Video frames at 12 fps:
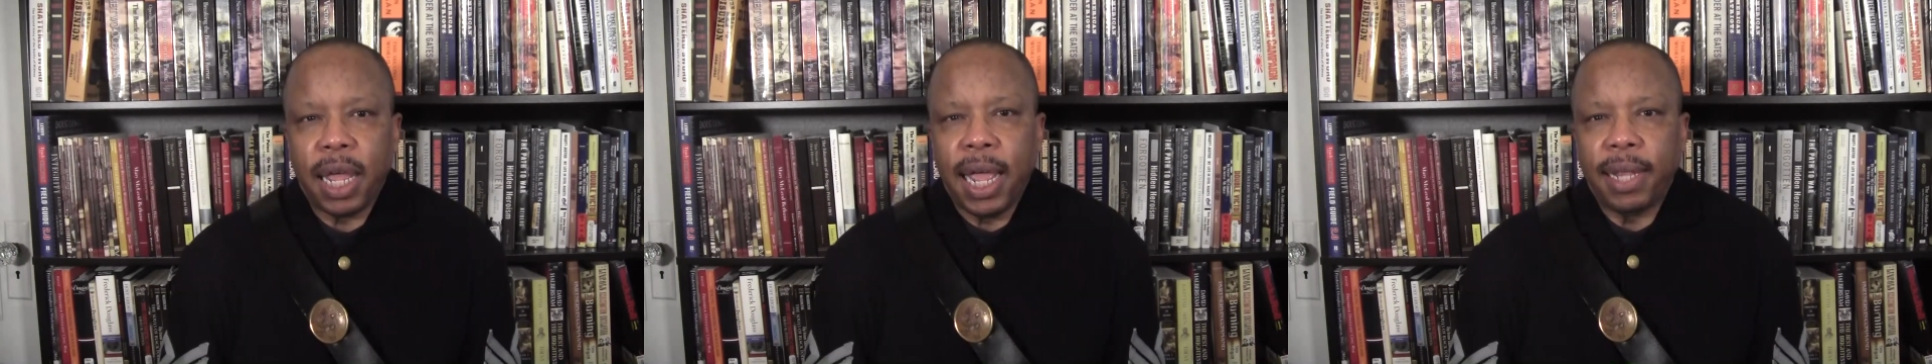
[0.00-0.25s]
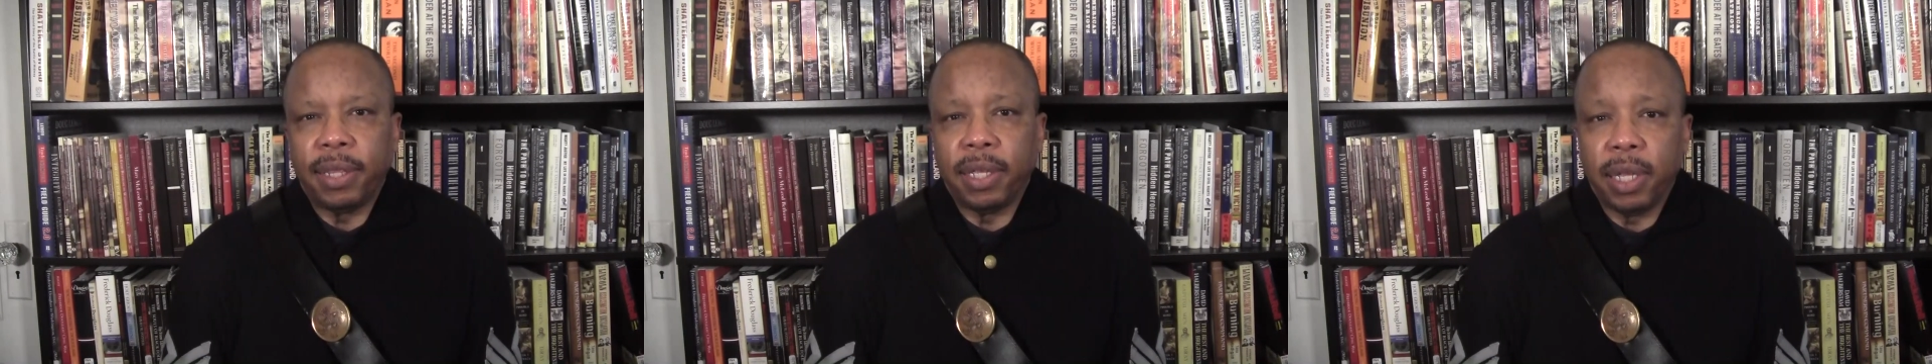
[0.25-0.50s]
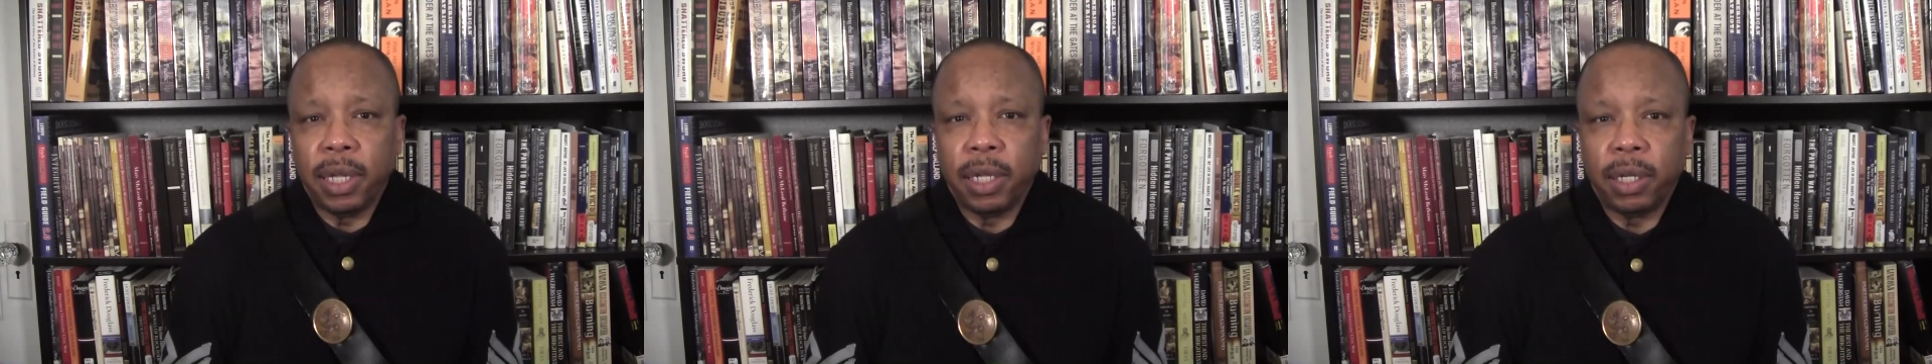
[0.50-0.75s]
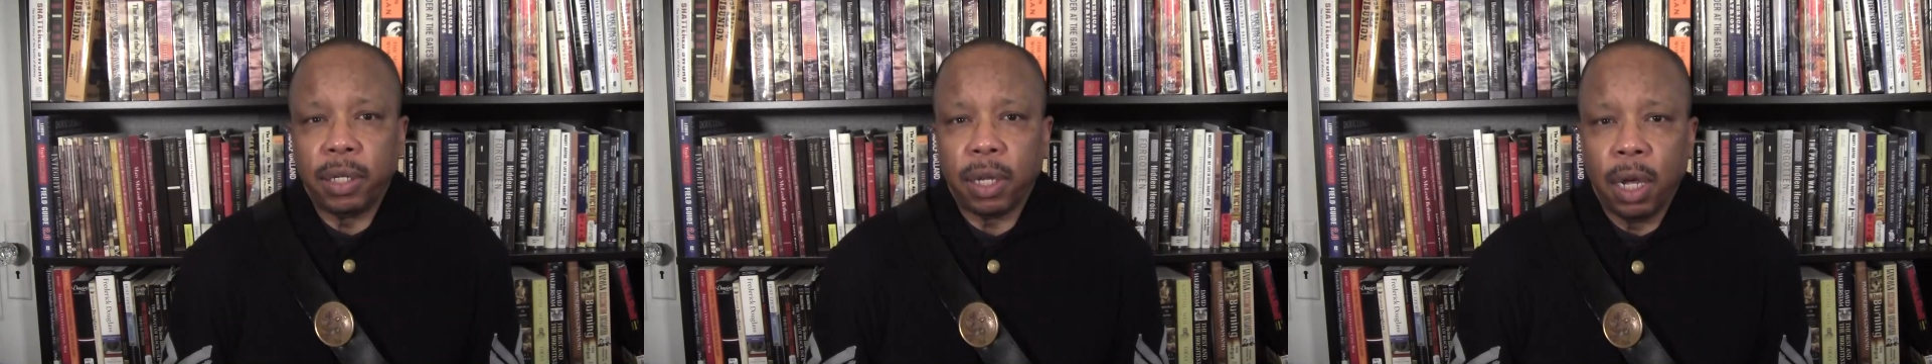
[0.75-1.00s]
at the
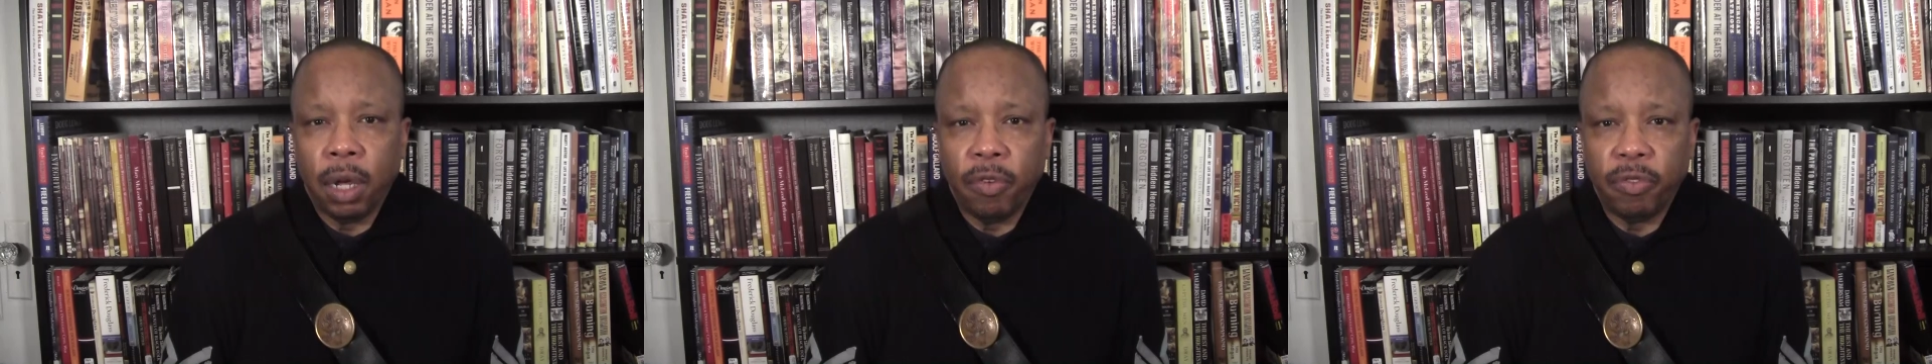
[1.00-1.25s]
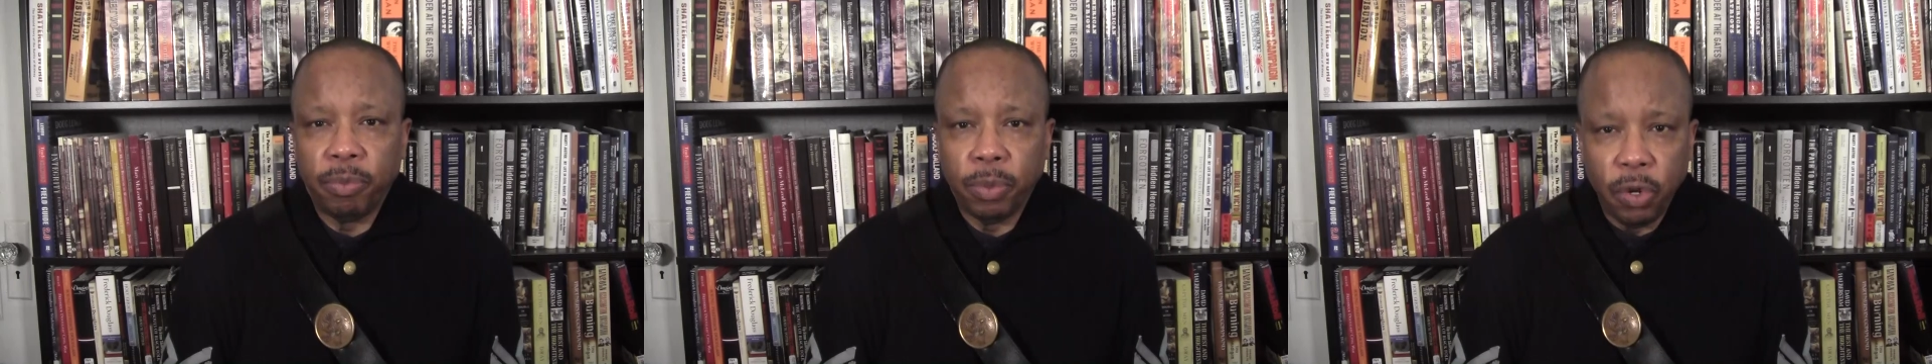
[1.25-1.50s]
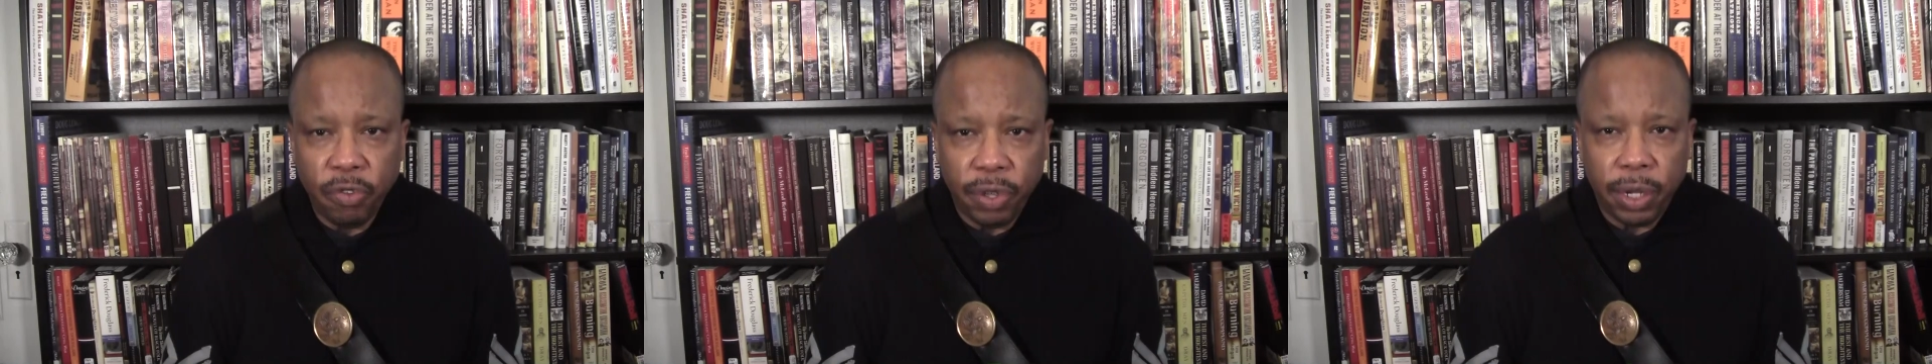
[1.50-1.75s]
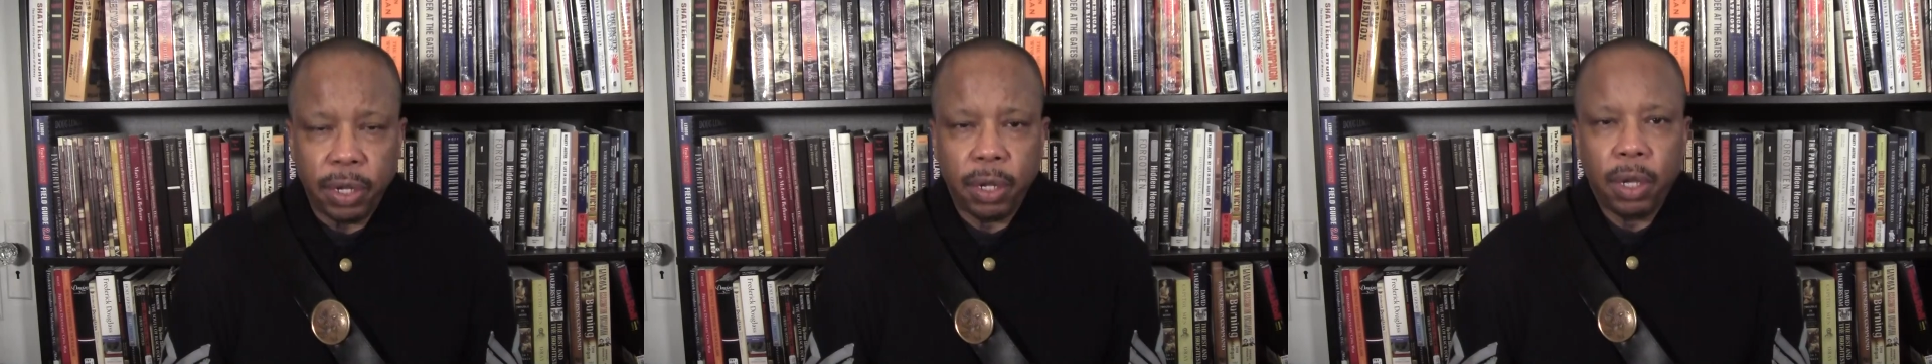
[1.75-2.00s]
end of the movie.